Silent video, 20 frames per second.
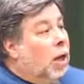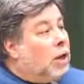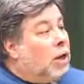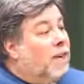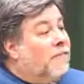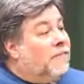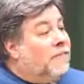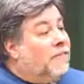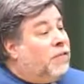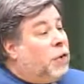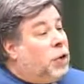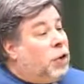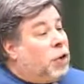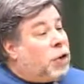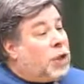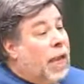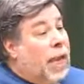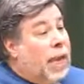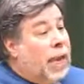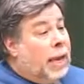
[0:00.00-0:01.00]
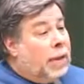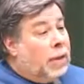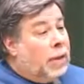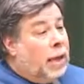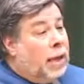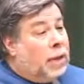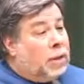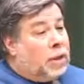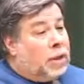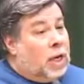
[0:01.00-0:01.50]
the first
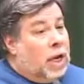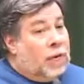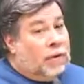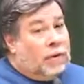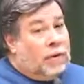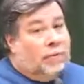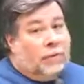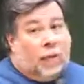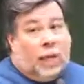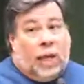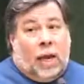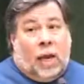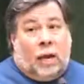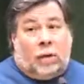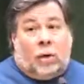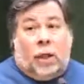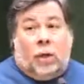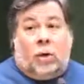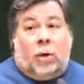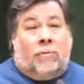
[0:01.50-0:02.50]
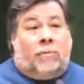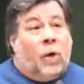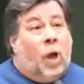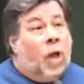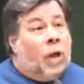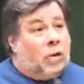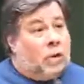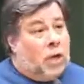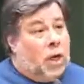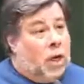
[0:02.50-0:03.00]
handheld scientific calculator of
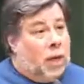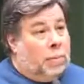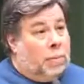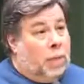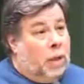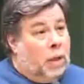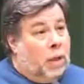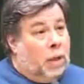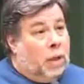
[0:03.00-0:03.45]
all time,